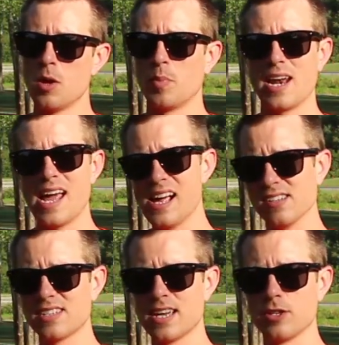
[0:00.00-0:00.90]
but
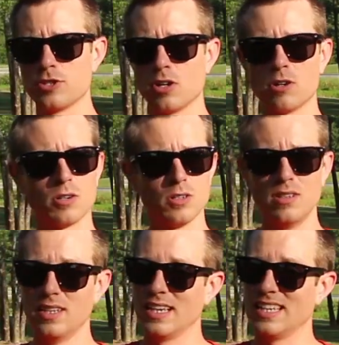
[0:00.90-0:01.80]
outside the
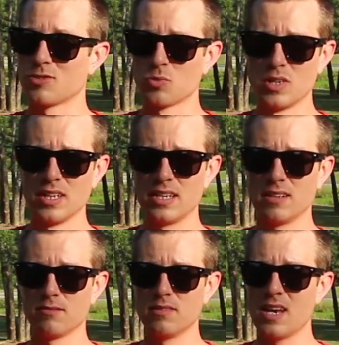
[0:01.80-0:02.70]
circle, it's
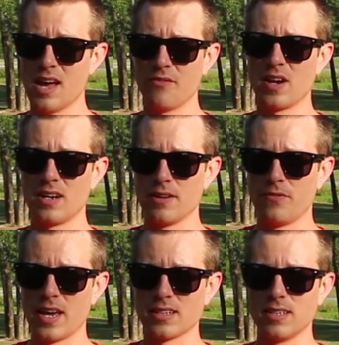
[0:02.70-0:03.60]
really not very
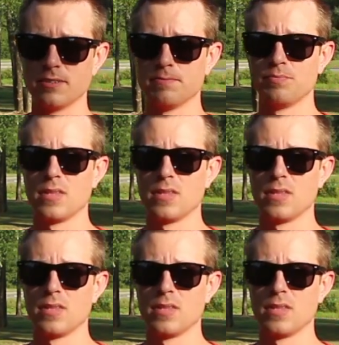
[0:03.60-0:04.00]
effective.